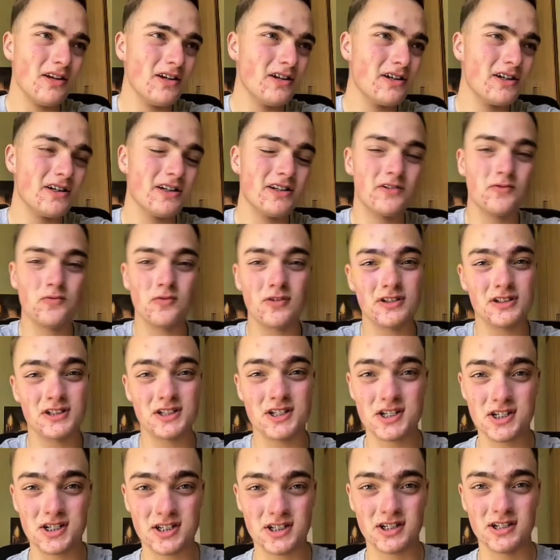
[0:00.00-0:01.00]
it
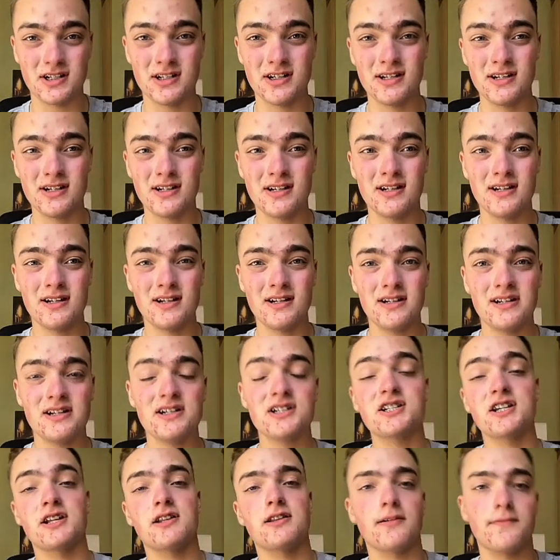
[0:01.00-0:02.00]
was
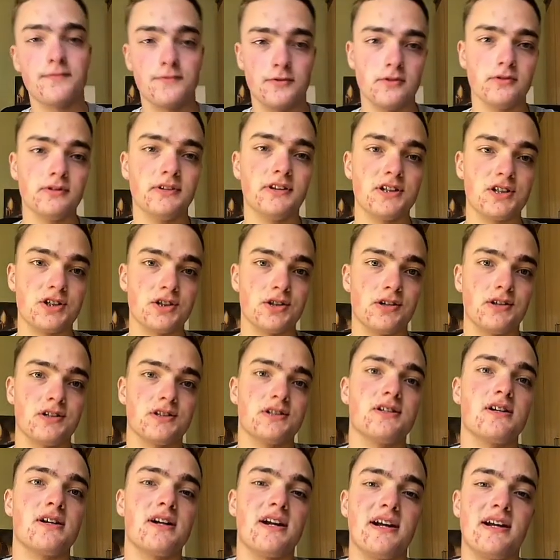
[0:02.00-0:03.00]
set up for
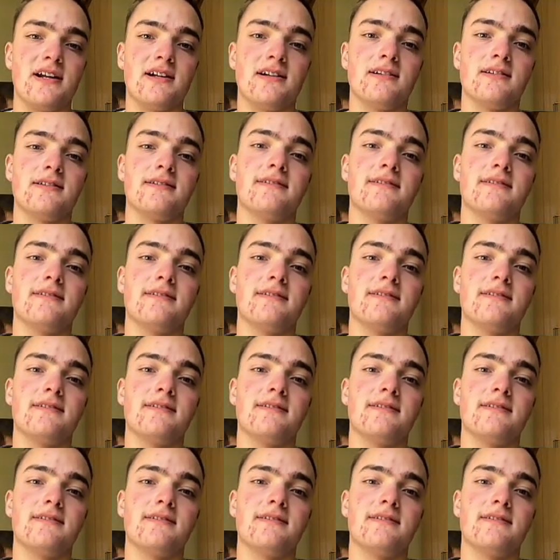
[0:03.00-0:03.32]
disaster, and